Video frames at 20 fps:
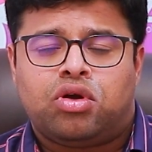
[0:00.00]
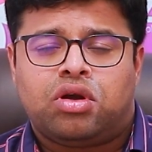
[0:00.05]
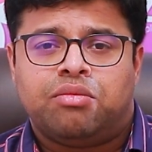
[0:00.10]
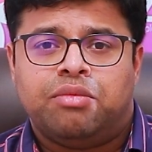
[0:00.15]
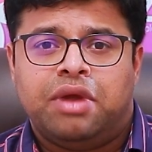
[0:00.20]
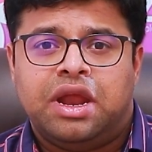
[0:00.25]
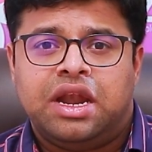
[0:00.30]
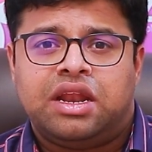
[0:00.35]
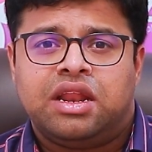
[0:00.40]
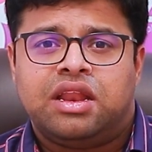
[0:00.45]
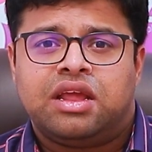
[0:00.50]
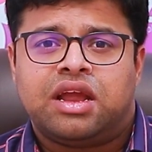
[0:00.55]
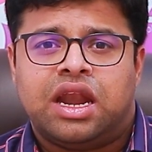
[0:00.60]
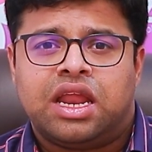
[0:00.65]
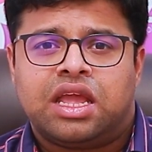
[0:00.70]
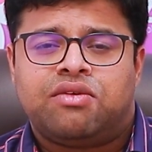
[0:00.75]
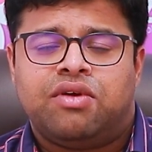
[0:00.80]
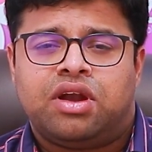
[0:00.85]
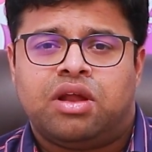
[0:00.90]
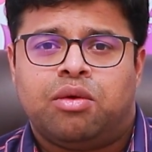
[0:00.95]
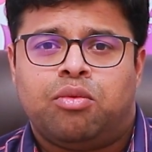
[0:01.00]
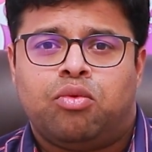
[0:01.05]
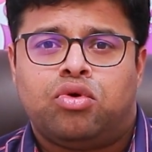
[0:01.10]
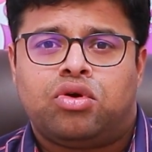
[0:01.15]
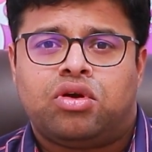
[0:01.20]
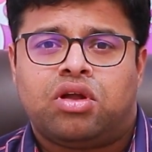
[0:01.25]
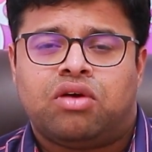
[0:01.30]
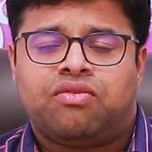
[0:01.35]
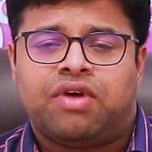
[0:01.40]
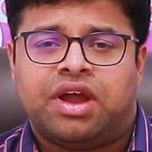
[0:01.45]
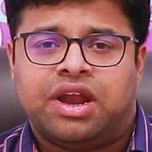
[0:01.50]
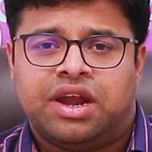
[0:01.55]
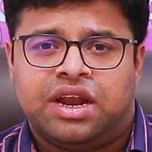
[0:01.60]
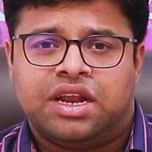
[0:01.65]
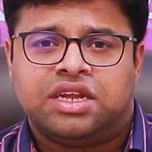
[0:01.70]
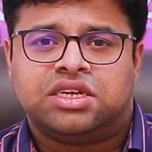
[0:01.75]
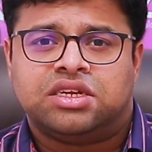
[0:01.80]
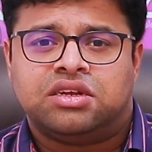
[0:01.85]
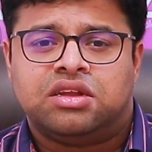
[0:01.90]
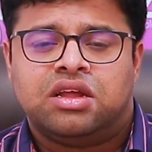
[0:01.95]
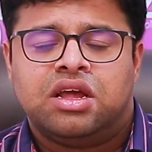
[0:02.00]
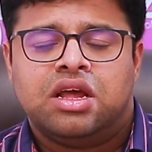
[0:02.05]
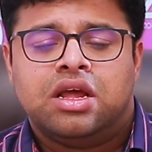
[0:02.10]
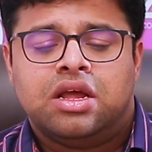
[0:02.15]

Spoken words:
maintaining adequate amount of hydration.